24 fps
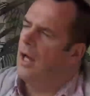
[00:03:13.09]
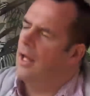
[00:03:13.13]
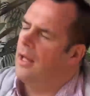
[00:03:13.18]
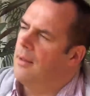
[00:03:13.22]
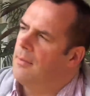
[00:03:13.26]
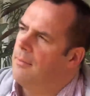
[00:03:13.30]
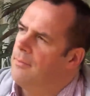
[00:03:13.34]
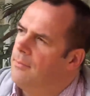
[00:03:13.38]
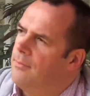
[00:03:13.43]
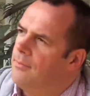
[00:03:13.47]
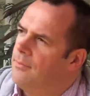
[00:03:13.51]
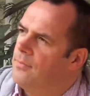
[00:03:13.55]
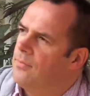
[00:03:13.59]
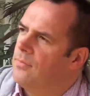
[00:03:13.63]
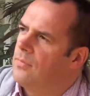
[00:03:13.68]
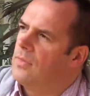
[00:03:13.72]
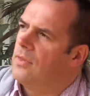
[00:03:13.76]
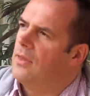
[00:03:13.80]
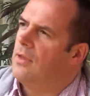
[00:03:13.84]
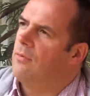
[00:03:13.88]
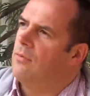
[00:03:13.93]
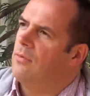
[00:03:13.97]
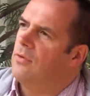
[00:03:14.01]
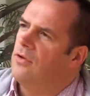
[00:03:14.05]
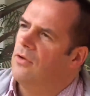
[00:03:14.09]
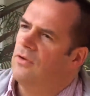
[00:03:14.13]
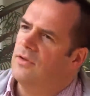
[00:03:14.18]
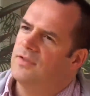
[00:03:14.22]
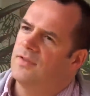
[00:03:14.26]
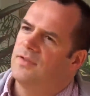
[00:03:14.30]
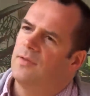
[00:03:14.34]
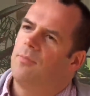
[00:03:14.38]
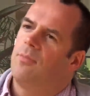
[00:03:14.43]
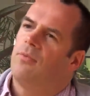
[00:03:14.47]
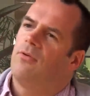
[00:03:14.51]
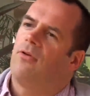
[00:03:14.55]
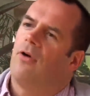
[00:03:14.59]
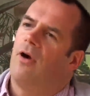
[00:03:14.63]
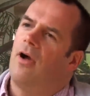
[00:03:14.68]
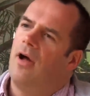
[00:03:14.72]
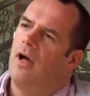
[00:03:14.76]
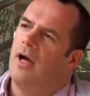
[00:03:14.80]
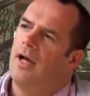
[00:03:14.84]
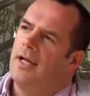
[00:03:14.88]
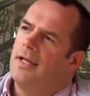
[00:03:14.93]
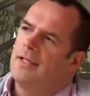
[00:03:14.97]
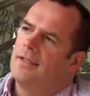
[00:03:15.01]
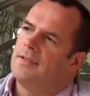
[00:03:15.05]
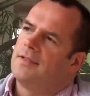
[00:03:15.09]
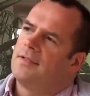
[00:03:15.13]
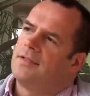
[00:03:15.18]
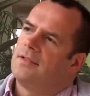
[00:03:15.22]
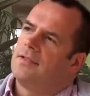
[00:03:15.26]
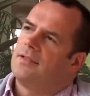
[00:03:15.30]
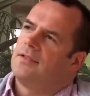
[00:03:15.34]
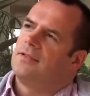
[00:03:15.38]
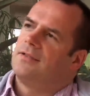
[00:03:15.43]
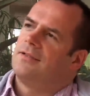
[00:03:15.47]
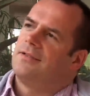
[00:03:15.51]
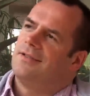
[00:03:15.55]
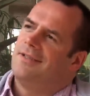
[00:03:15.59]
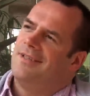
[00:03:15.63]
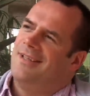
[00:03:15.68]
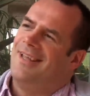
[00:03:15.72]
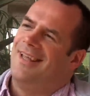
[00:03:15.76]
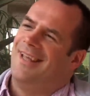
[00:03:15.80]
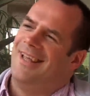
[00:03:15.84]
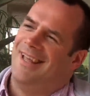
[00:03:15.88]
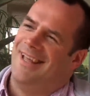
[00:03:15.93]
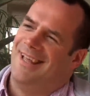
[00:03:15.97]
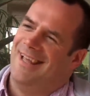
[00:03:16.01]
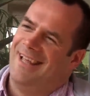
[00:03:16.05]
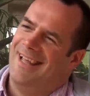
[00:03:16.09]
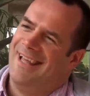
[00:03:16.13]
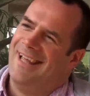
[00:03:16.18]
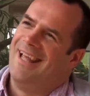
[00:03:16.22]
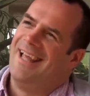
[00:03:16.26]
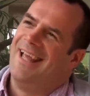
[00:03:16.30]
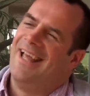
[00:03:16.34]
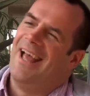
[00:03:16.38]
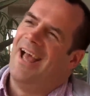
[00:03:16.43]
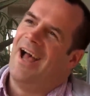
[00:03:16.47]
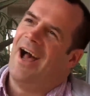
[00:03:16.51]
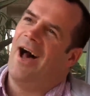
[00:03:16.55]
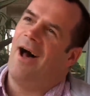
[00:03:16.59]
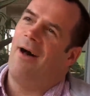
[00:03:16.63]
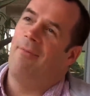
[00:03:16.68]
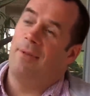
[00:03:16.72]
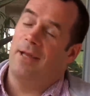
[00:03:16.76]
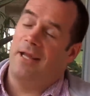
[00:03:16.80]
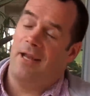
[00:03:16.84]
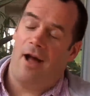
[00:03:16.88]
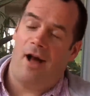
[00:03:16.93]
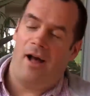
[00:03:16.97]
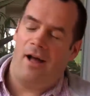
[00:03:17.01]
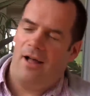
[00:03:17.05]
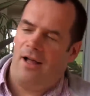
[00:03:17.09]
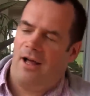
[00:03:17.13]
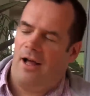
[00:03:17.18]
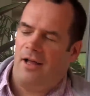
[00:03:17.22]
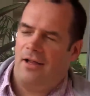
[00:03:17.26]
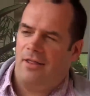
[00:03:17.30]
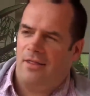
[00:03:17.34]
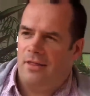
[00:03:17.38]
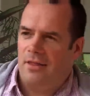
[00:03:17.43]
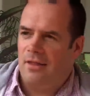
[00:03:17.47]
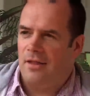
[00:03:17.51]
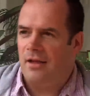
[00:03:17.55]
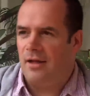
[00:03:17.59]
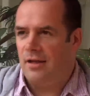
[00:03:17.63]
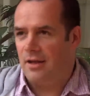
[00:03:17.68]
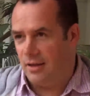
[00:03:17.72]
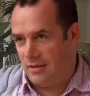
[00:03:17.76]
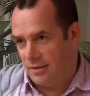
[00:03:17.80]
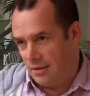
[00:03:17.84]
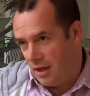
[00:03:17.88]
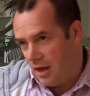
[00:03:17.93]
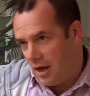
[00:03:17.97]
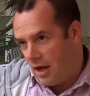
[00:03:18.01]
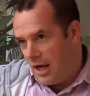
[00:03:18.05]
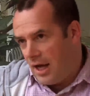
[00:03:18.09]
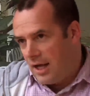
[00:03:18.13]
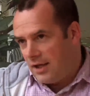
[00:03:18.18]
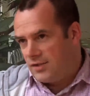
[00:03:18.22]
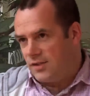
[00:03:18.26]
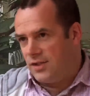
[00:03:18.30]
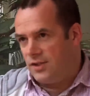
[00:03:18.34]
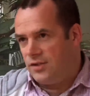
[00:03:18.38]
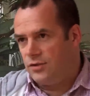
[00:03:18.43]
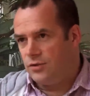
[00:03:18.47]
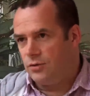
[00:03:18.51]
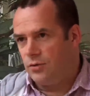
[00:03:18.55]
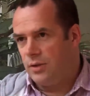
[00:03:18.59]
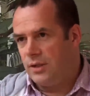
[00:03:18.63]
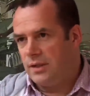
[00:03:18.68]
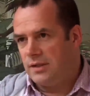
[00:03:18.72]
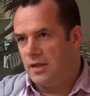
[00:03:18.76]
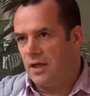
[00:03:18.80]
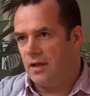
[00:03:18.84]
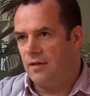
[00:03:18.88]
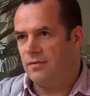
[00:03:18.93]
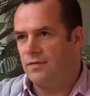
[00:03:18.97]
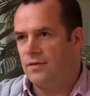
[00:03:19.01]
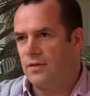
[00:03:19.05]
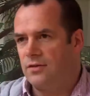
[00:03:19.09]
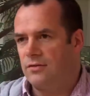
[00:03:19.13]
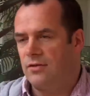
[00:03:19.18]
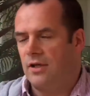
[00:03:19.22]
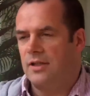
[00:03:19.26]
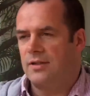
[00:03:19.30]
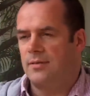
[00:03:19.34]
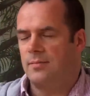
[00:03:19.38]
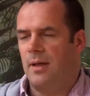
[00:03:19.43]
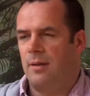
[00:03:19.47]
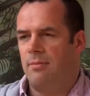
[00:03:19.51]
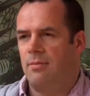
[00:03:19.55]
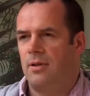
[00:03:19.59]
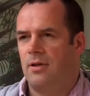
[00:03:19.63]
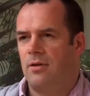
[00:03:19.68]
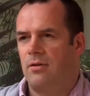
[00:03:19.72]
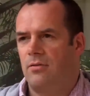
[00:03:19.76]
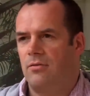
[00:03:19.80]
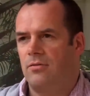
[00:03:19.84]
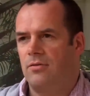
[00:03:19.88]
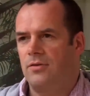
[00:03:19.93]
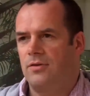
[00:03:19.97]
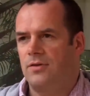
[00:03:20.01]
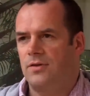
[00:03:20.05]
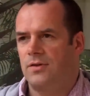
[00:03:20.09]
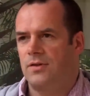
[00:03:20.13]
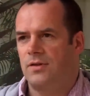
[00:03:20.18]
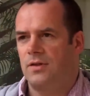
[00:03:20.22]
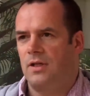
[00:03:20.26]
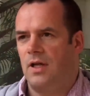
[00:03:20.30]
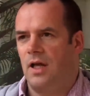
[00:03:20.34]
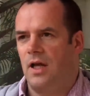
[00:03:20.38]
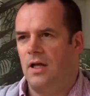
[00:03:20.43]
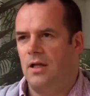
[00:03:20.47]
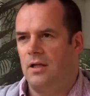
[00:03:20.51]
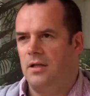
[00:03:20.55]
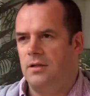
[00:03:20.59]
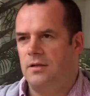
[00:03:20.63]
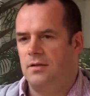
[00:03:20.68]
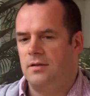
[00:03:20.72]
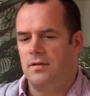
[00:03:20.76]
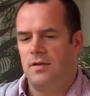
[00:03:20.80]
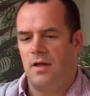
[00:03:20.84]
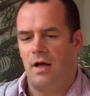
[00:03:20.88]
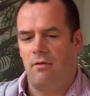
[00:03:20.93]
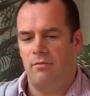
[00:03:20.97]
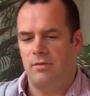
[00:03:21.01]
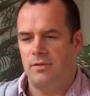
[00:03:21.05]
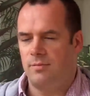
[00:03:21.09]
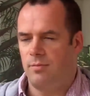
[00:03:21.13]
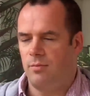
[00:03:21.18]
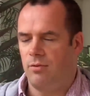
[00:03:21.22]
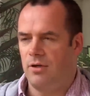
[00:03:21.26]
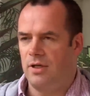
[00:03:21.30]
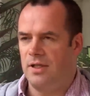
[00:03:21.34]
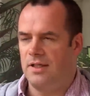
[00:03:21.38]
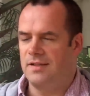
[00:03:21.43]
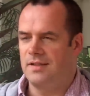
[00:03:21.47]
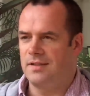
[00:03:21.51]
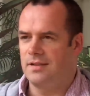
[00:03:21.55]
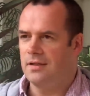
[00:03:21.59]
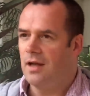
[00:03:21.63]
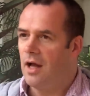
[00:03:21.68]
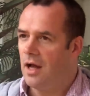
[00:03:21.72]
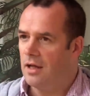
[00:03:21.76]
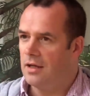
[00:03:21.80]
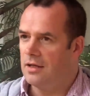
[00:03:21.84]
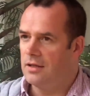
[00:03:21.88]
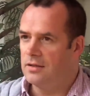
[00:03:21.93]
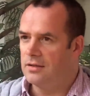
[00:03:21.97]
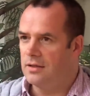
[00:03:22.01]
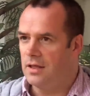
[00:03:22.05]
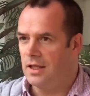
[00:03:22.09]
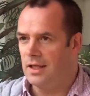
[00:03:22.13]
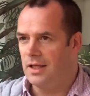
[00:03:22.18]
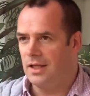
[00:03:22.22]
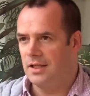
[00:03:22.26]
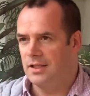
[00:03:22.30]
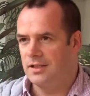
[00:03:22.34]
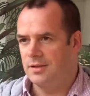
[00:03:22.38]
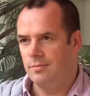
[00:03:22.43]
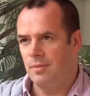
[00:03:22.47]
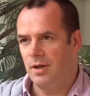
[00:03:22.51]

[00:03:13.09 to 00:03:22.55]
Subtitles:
that. Well, not surprised. I mean, I actually joined after Trendsmap had launched, and I was pretty stunned, I think,